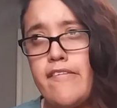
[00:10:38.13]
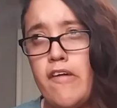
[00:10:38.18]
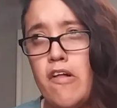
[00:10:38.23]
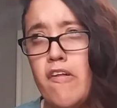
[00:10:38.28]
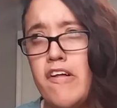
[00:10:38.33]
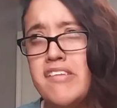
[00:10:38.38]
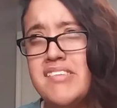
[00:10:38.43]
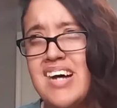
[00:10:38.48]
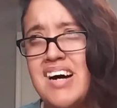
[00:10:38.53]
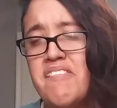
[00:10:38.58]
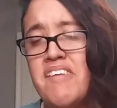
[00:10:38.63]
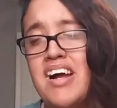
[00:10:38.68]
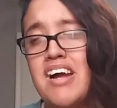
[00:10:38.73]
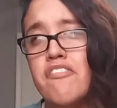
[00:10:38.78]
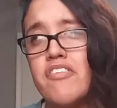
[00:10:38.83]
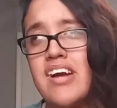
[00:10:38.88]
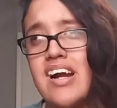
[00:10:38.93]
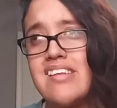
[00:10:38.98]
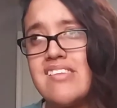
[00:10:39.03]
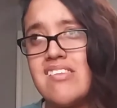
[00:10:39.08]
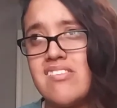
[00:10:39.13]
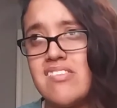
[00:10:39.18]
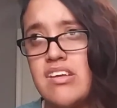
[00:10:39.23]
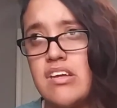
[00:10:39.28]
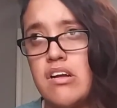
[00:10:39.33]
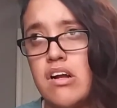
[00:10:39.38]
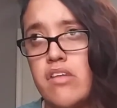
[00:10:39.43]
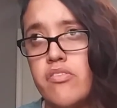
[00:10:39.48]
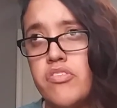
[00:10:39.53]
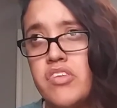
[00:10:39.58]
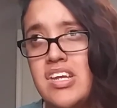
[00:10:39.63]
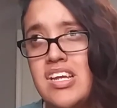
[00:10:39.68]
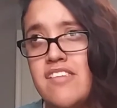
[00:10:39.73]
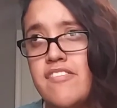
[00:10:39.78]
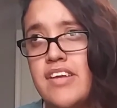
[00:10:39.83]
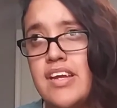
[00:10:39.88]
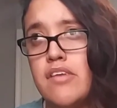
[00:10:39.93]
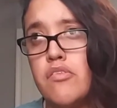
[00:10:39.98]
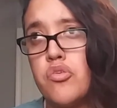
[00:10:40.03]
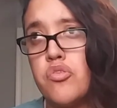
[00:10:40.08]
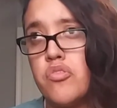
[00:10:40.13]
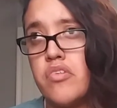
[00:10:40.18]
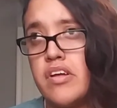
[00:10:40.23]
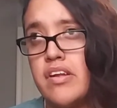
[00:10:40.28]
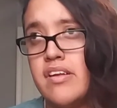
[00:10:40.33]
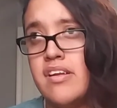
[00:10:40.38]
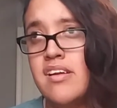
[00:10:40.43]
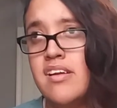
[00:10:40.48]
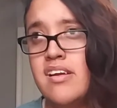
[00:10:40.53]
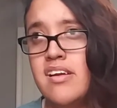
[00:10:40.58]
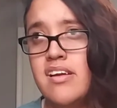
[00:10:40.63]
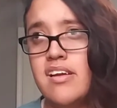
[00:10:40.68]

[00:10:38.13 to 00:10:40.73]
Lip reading: The only time I ever got to see it on TV was when,